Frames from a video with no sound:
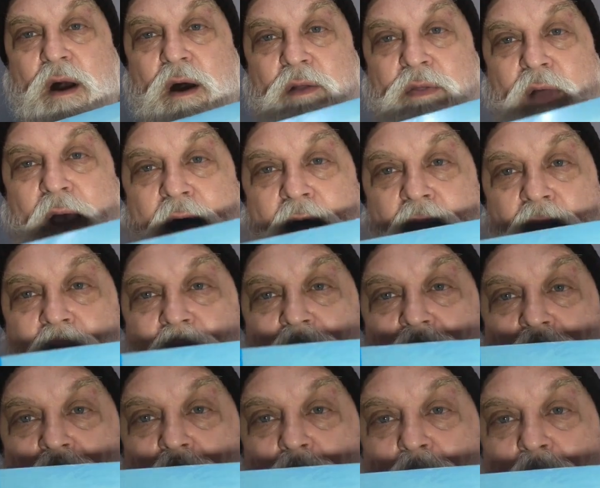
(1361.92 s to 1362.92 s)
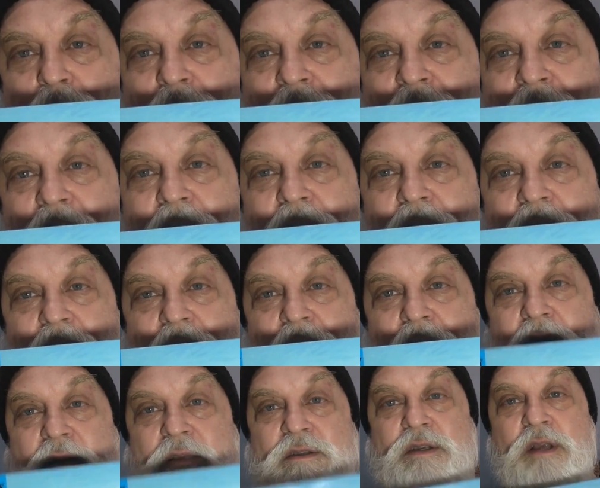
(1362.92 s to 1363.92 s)
hull, on the body there.
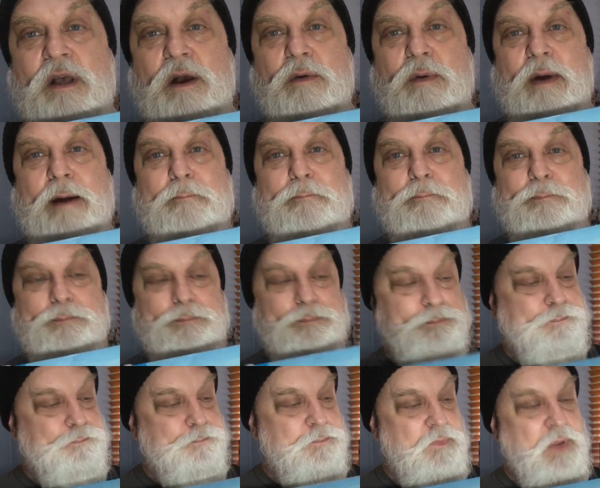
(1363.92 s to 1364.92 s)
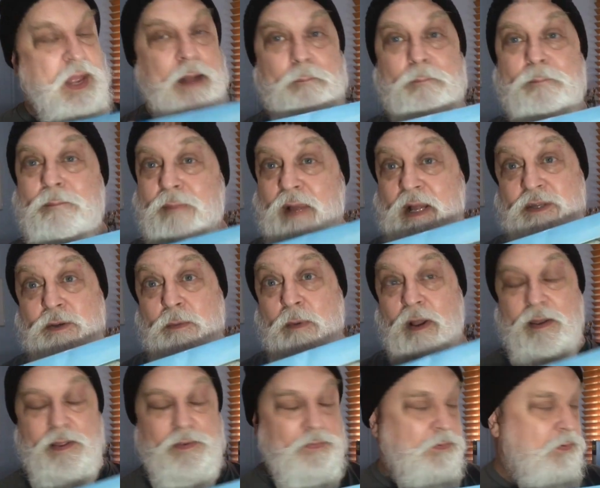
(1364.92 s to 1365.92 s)
So, yeah, that's on my
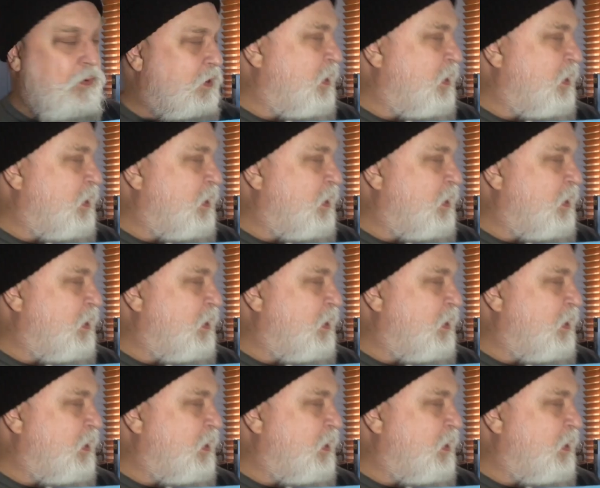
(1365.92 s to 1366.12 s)
list.